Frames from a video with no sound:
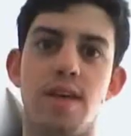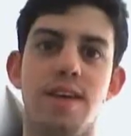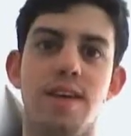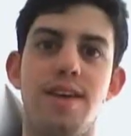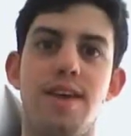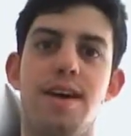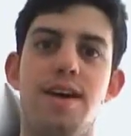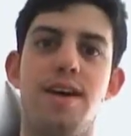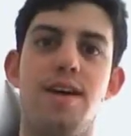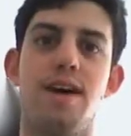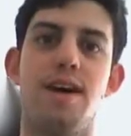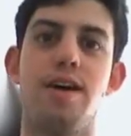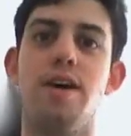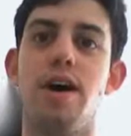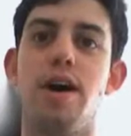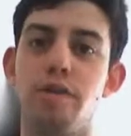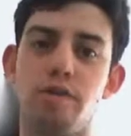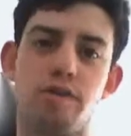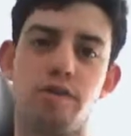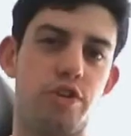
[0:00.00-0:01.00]
Yeah,
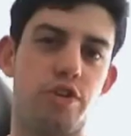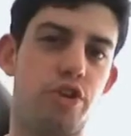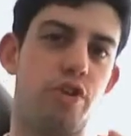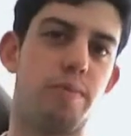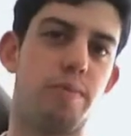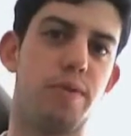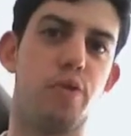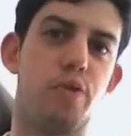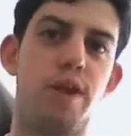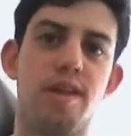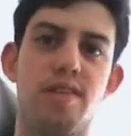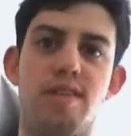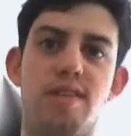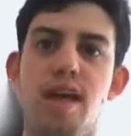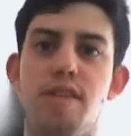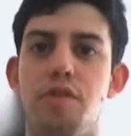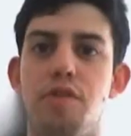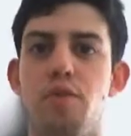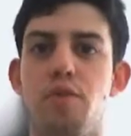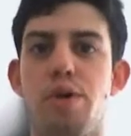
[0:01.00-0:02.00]
I'll choose in between
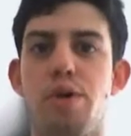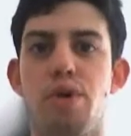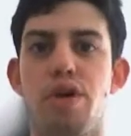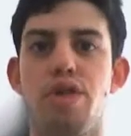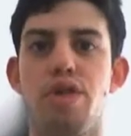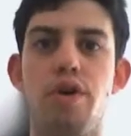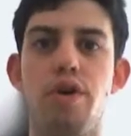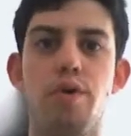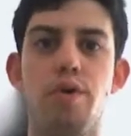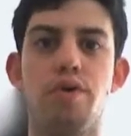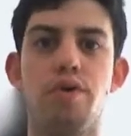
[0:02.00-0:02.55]
Assassin's Creed Brotherhood